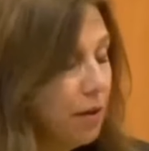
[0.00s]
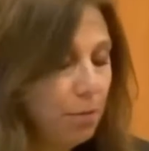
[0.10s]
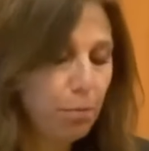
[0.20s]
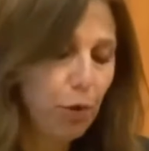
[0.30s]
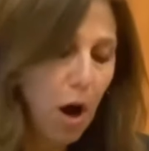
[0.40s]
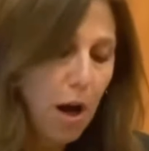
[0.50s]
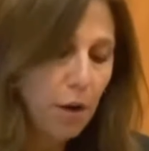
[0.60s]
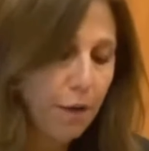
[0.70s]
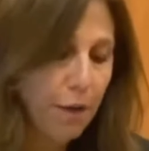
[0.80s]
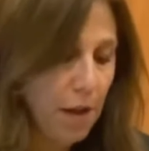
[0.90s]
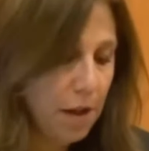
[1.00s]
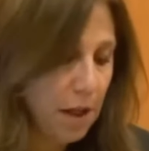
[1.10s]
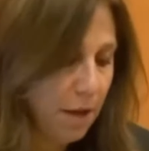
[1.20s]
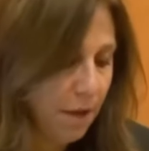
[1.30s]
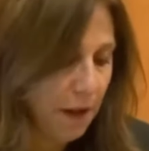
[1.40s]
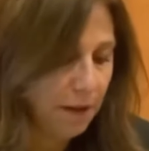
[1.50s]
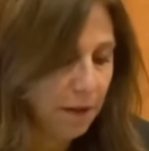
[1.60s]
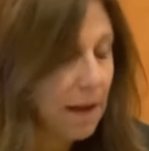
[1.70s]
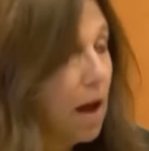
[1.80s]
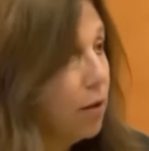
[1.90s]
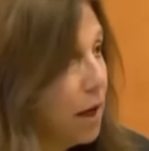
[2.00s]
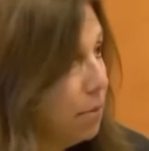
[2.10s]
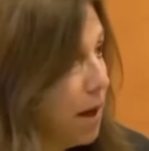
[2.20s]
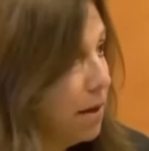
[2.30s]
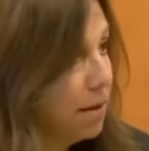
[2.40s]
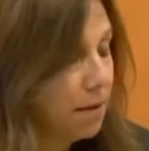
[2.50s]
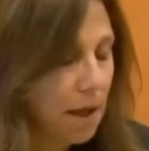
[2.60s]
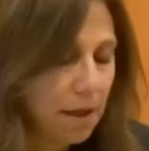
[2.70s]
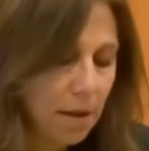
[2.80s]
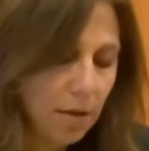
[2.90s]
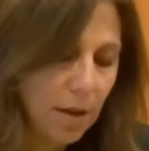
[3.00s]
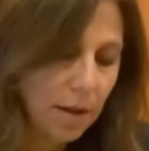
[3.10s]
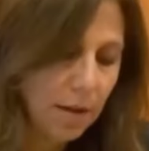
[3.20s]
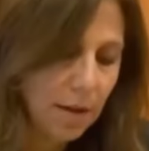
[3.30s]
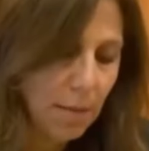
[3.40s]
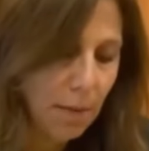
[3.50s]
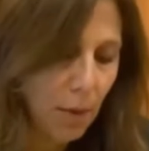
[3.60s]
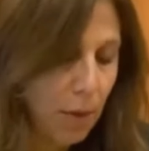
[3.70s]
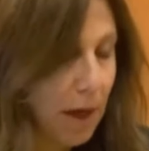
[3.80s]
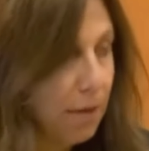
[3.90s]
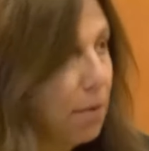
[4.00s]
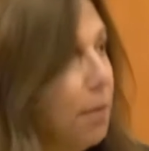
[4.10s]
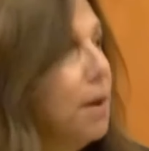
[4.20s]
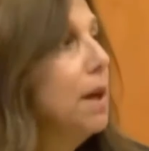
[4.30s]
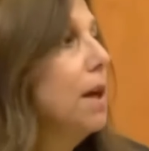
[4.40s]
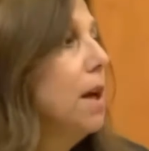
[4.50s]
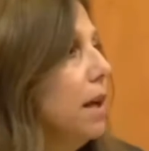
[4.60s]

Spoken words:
of the prior felony offenses outlined by the state in their sentencing memorandum